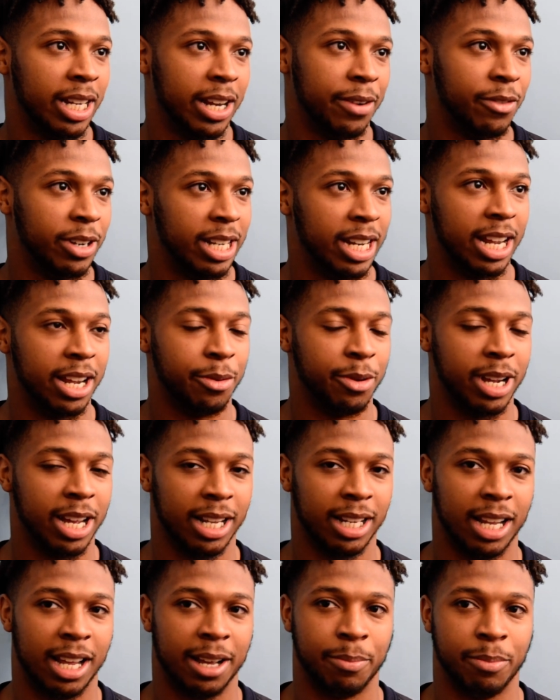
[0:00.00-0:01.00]
Every day we got
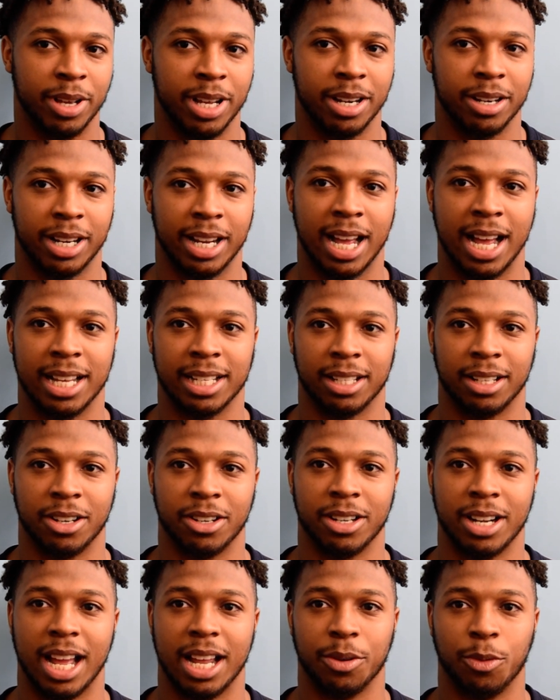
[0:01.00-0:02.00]
a lot better. Guys
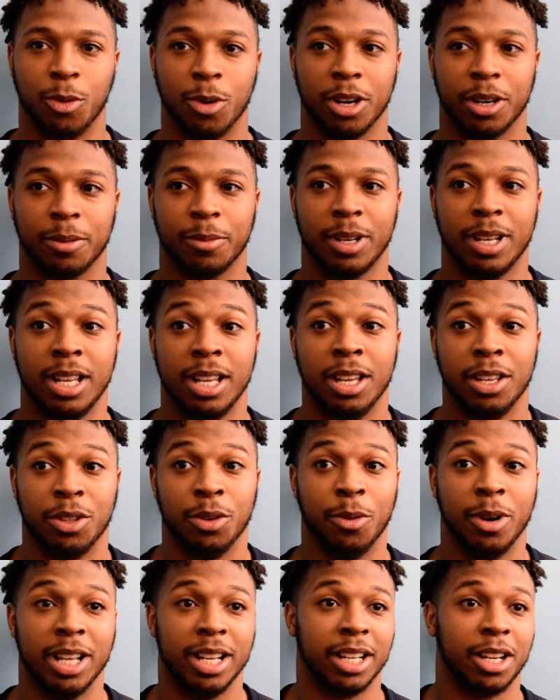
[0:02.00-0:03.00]
learned how to work the
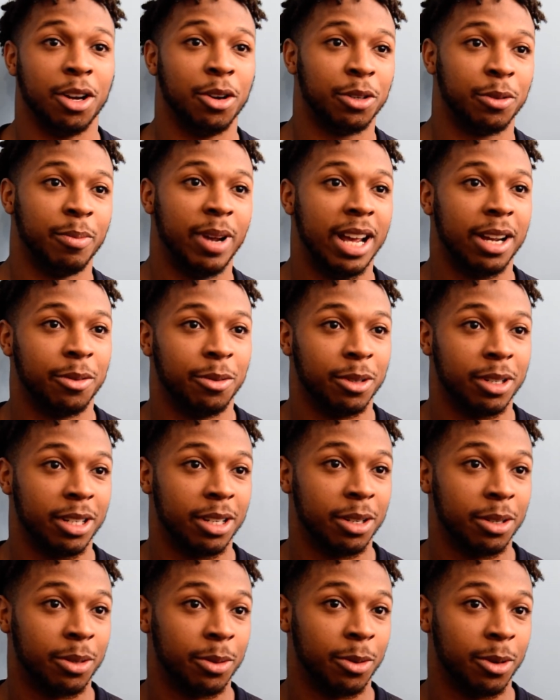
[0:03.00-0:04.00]
way that Coach Mack wanted
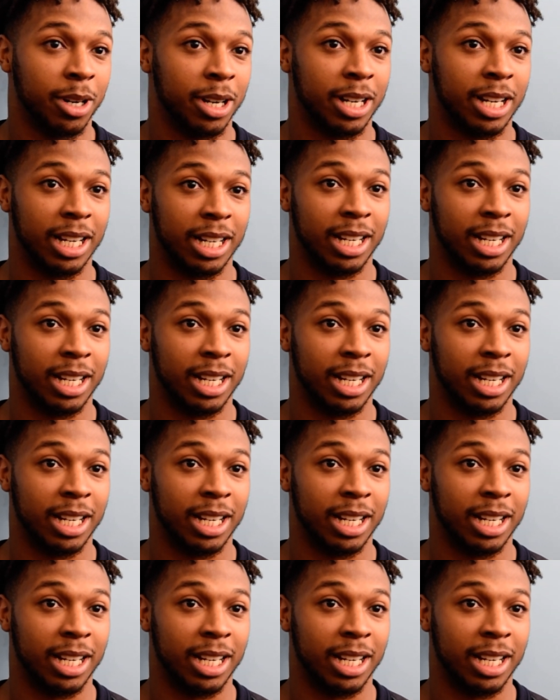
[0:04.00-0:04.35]
us to work,